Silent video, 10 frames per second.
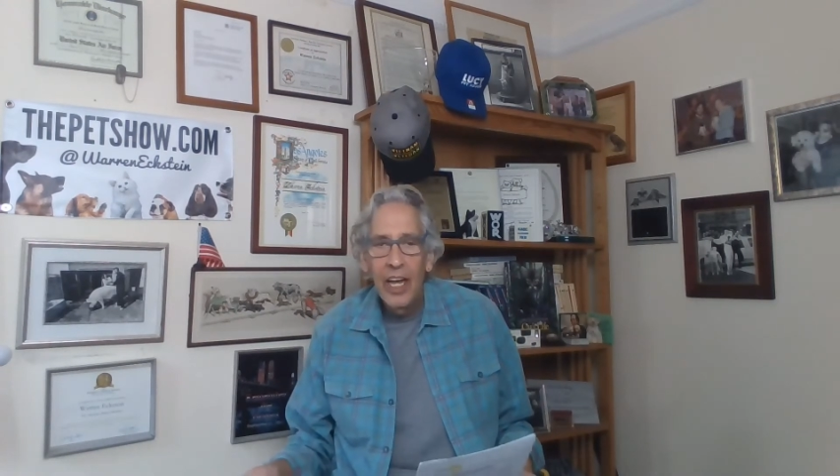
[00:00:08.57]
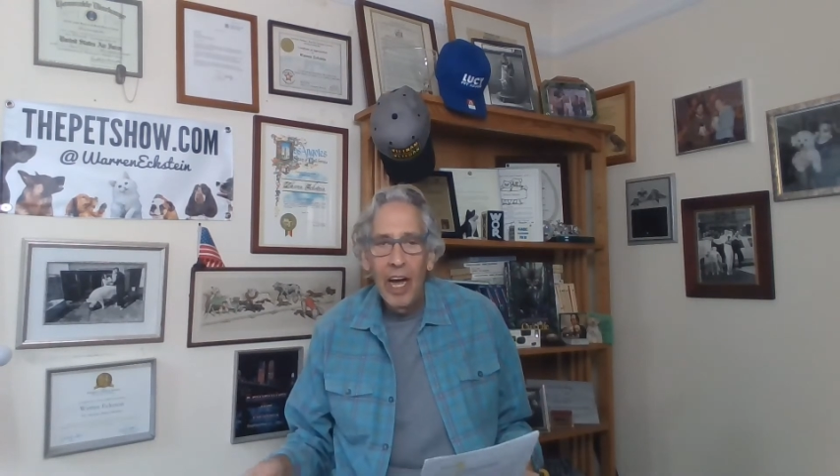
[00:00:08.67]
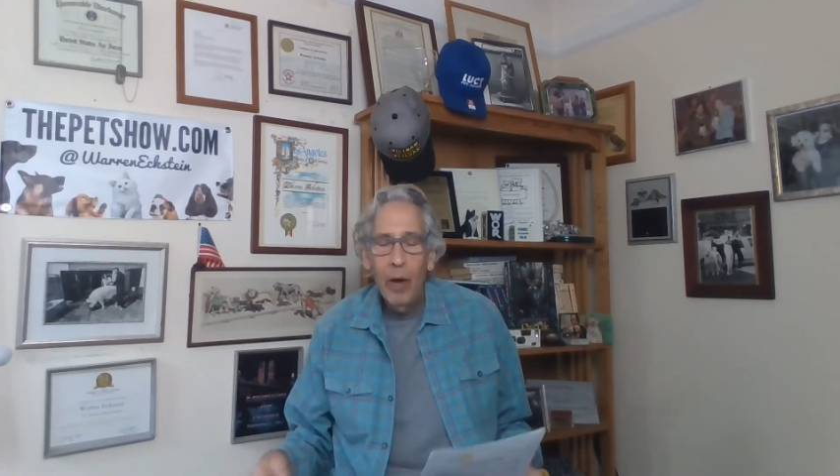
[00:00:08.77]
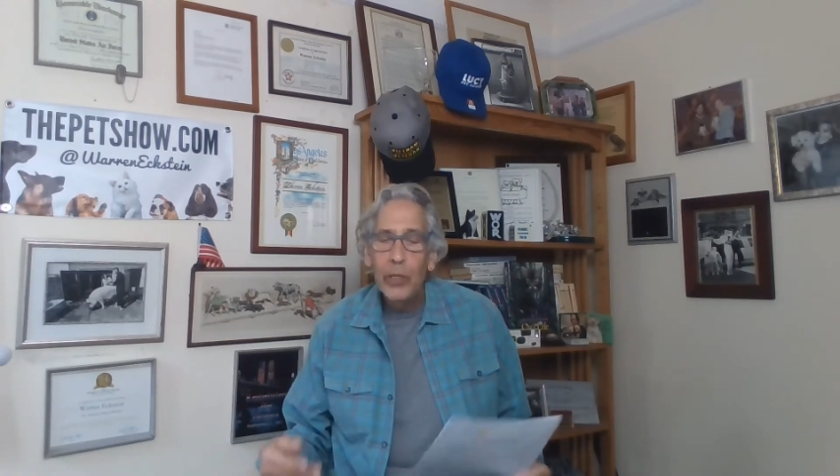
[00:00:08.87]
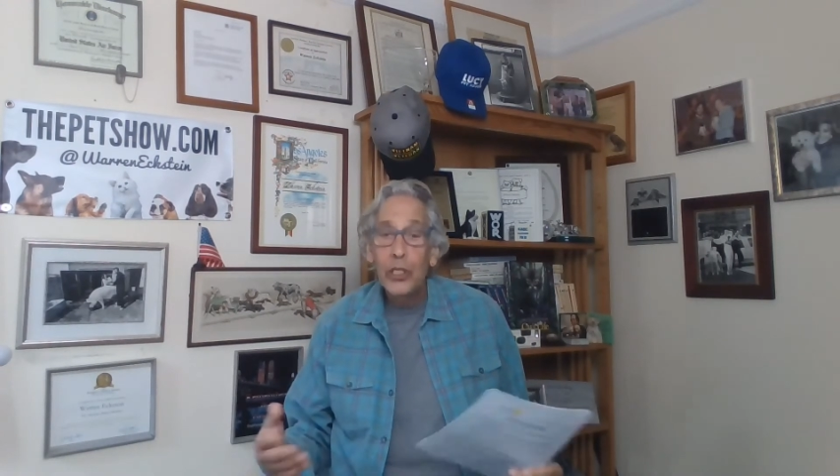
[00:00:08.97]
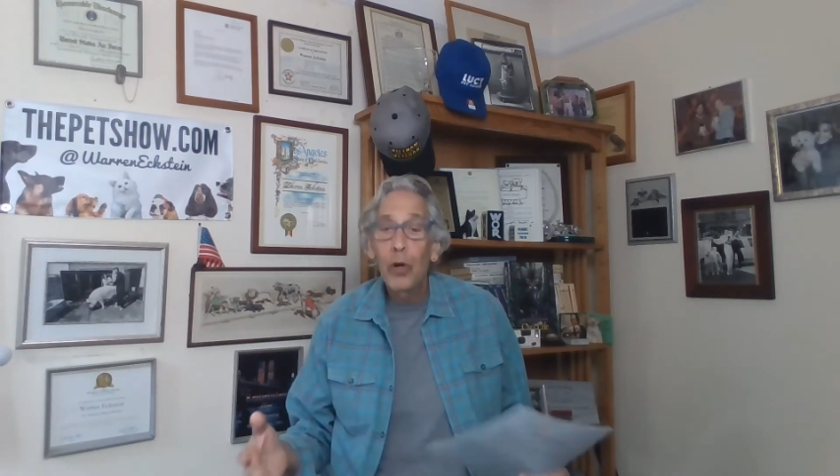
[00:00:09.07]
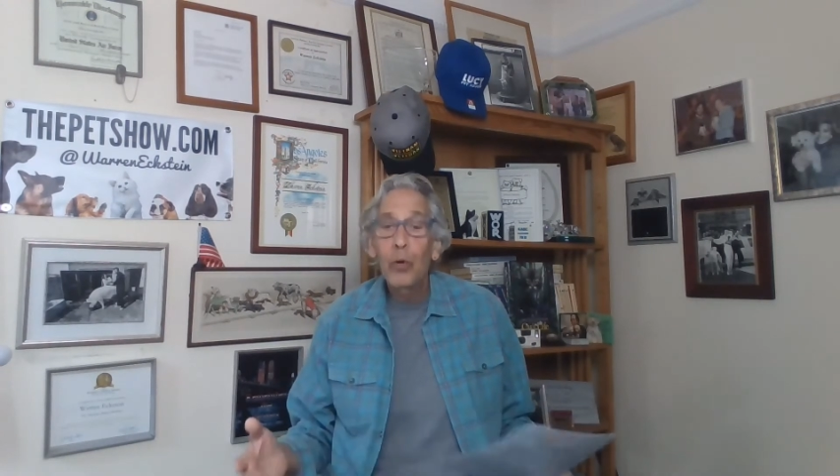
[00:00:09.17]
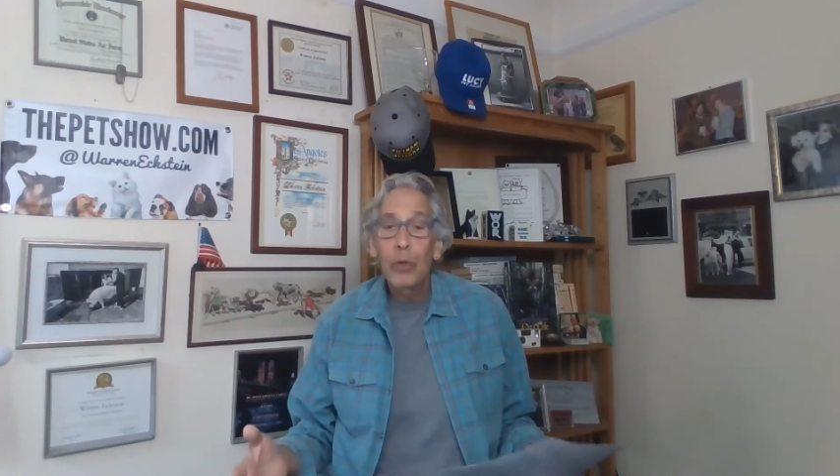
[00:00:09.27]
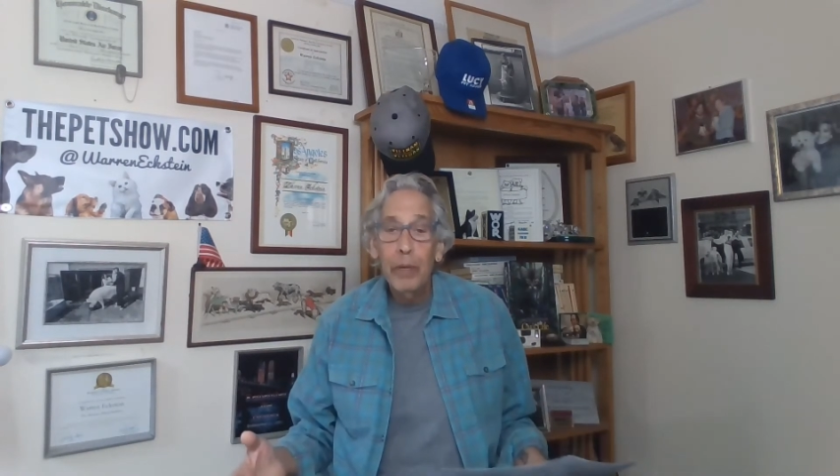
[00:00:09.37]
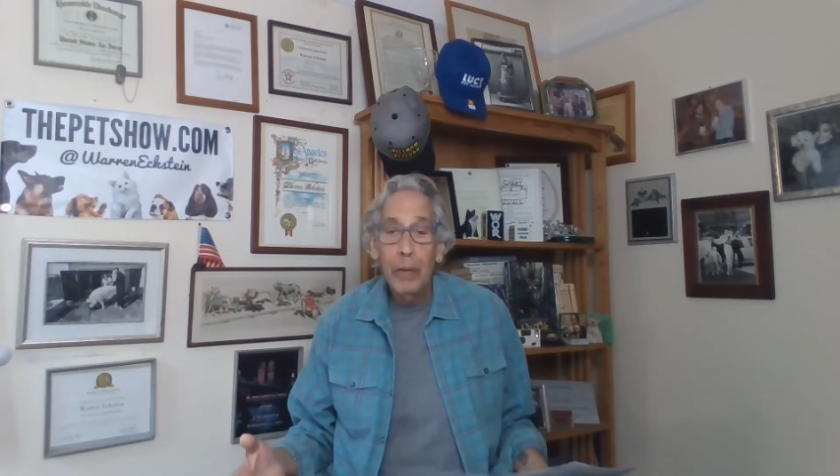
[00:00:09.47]
I always joke
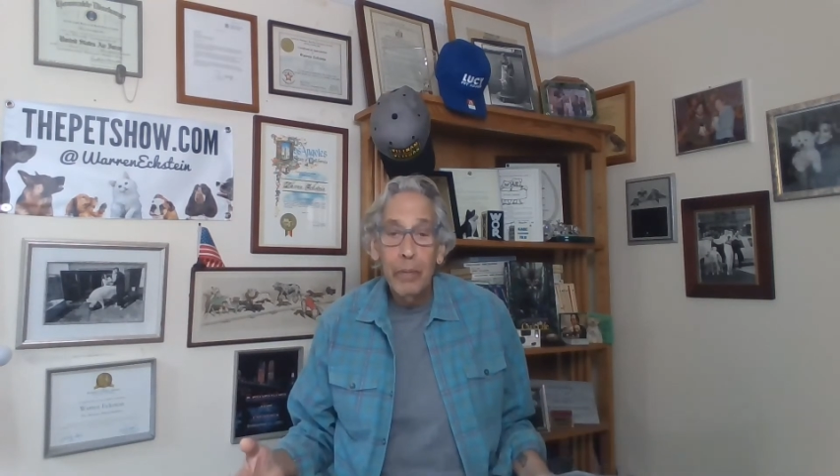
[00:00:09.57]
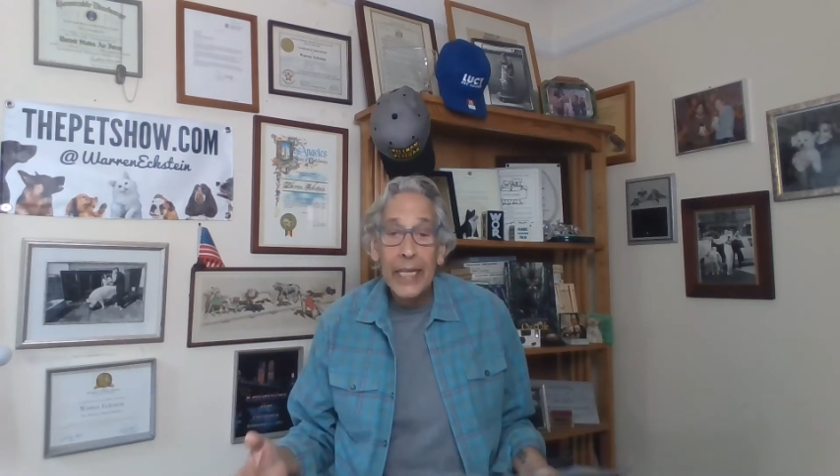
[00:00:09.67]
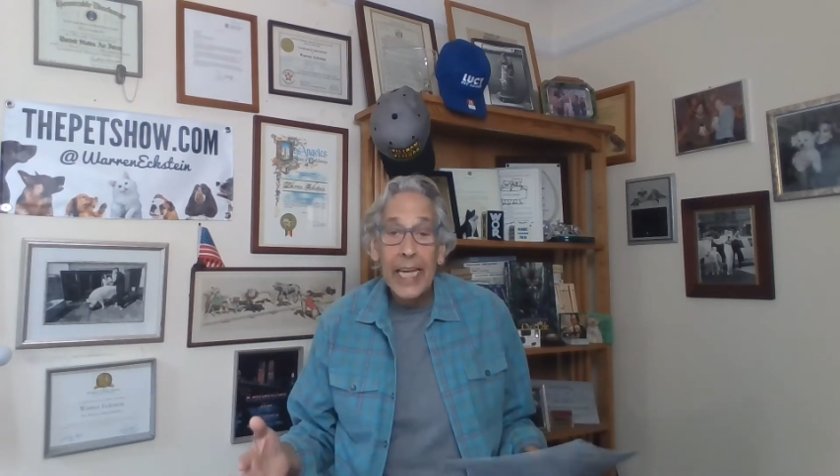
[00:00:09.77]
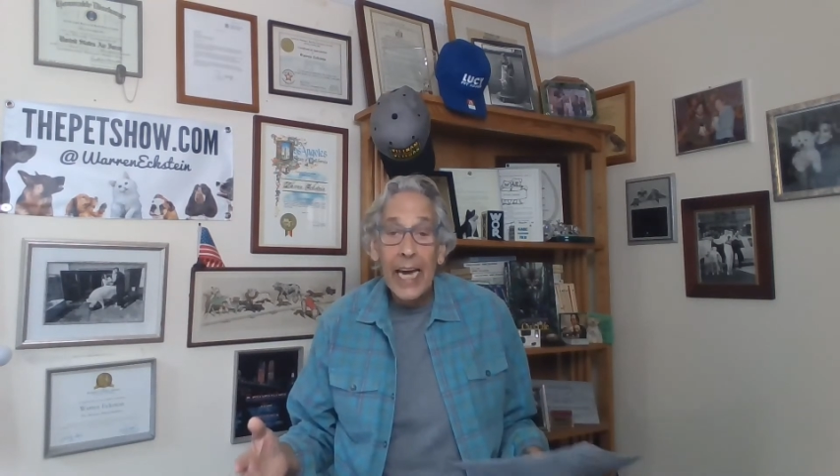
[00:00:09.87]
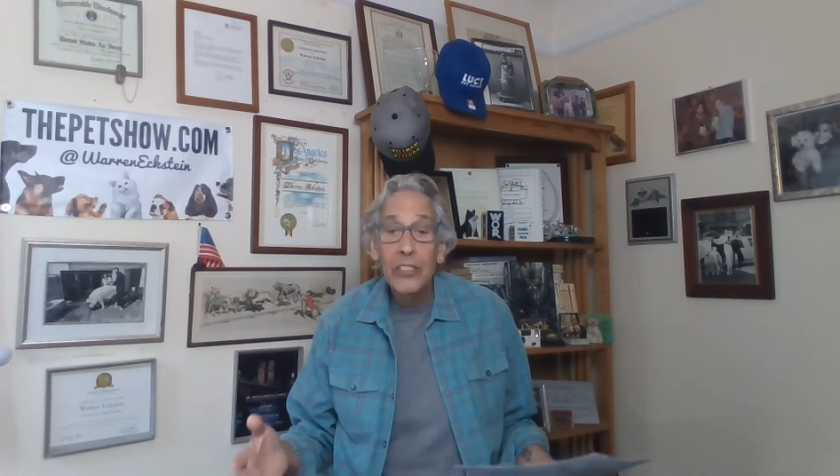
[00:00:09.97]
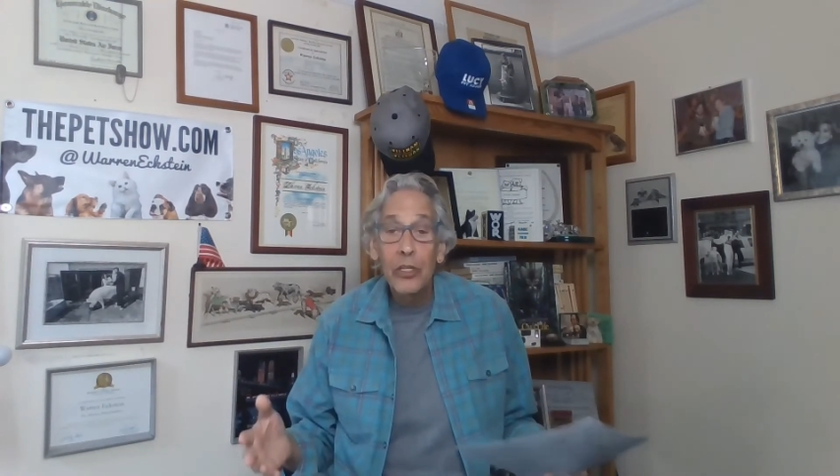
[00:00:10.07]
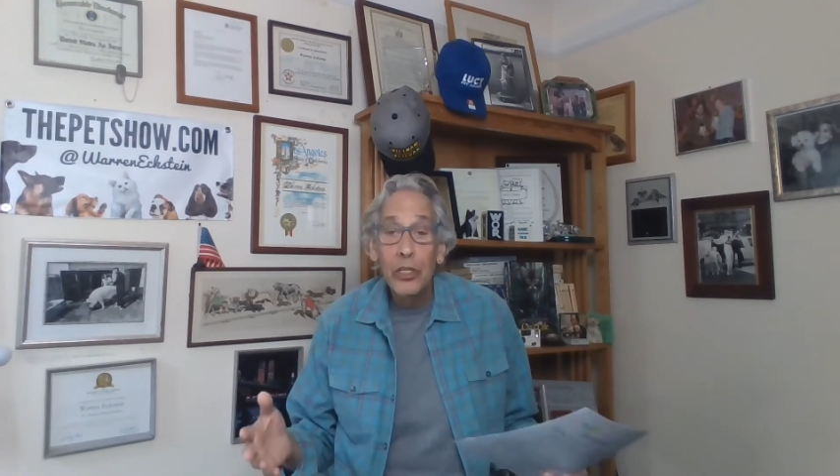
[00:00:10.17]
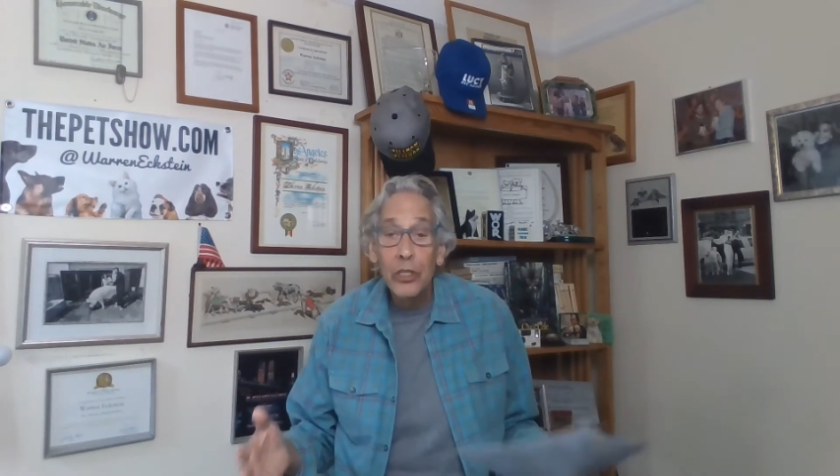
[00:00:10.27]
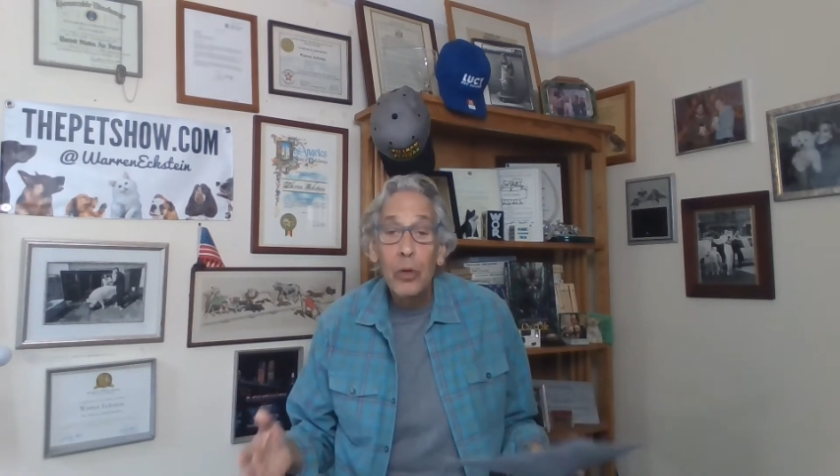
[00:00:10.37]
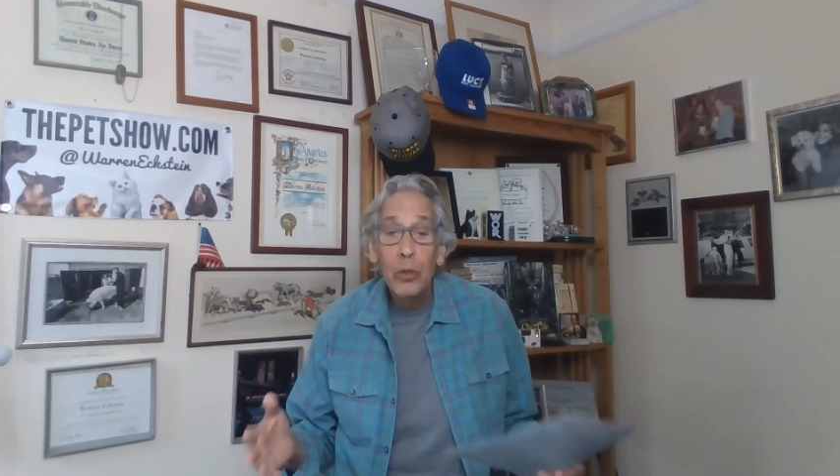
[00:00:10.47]
with people that cats are
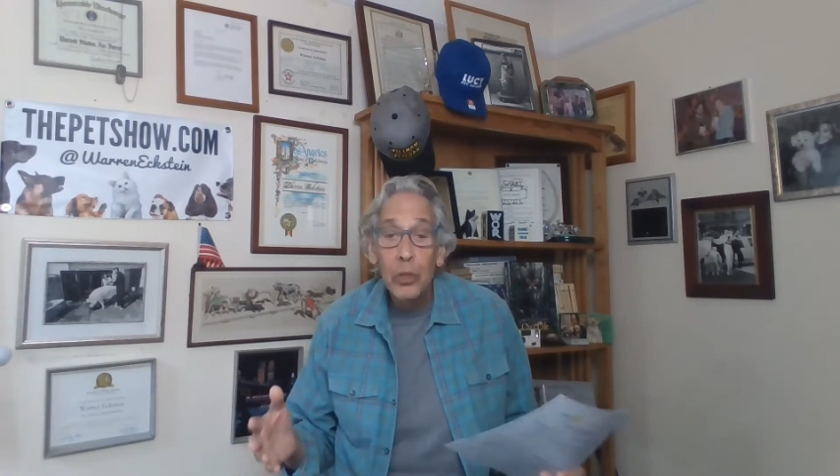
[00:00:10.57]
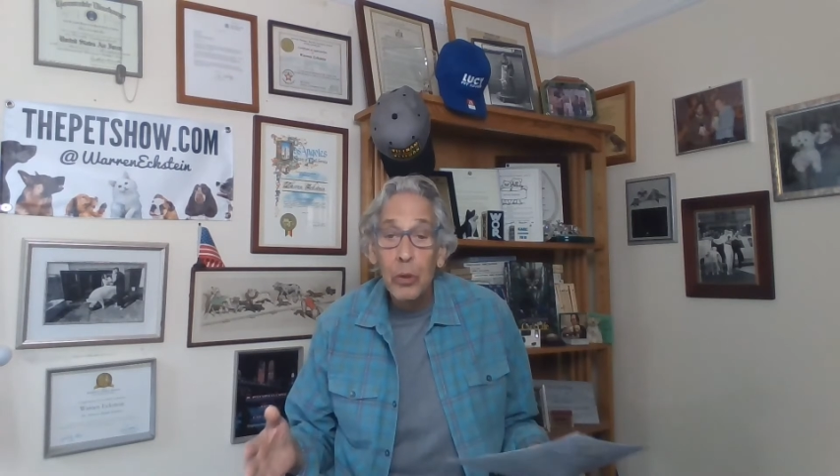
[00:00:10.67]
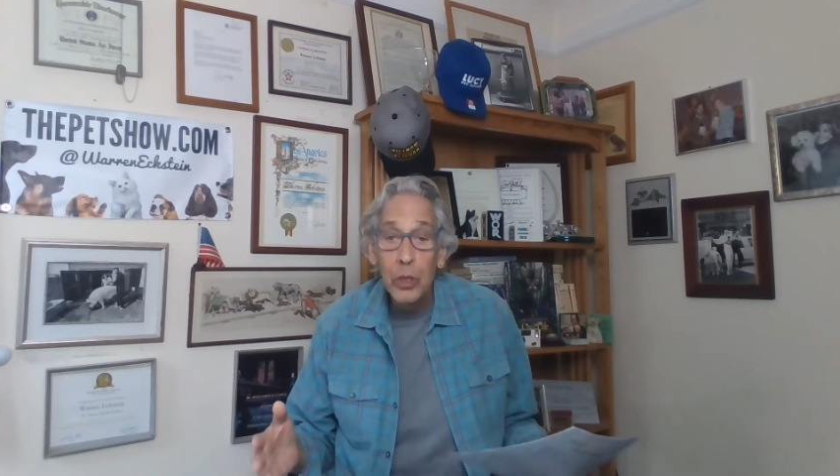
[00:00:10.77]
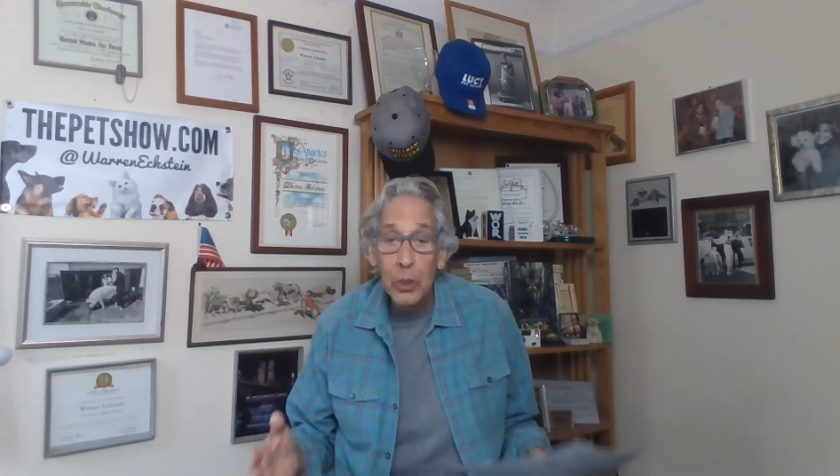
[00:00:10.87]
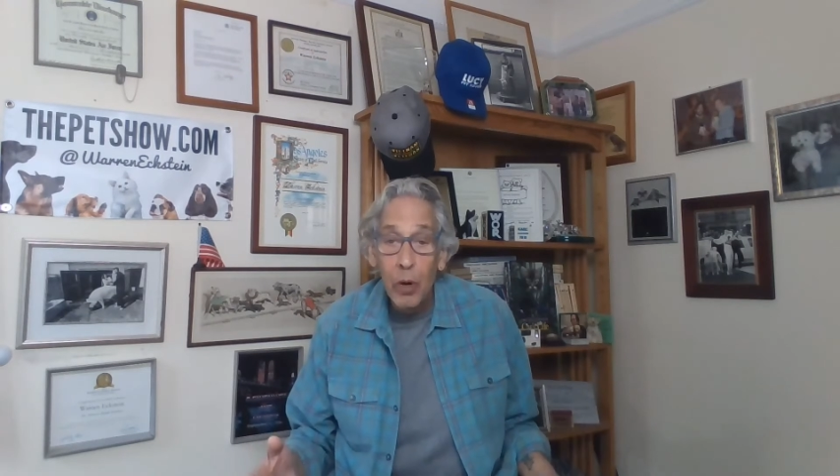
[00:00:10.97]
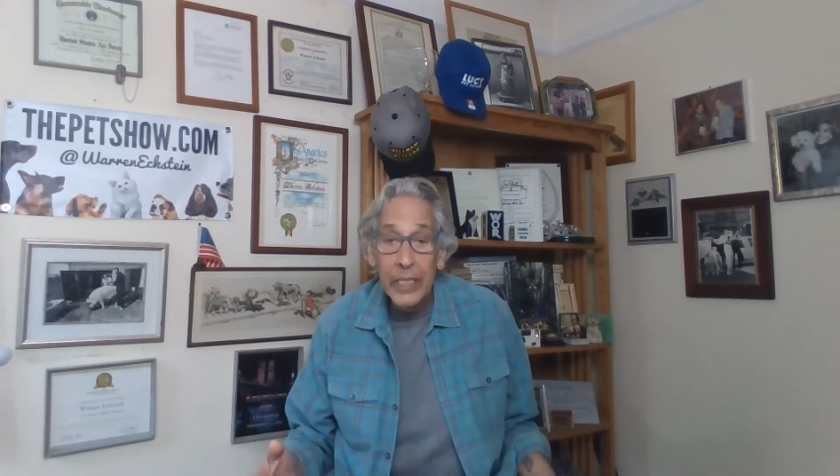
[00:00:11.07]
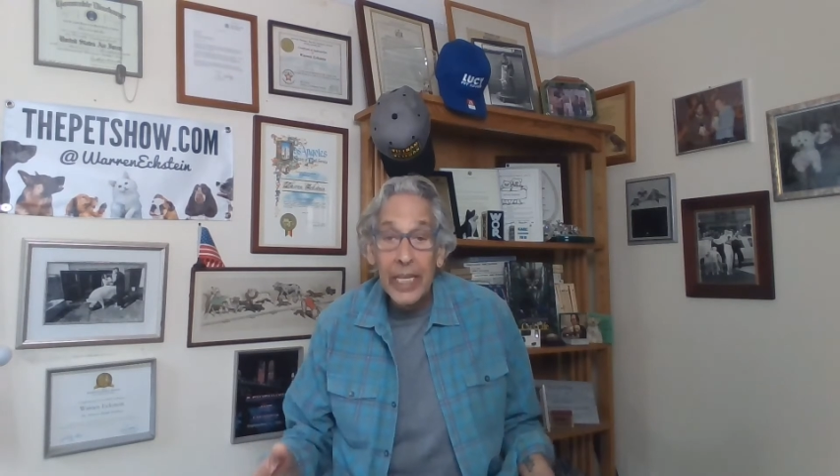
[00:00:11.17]
so, so smart,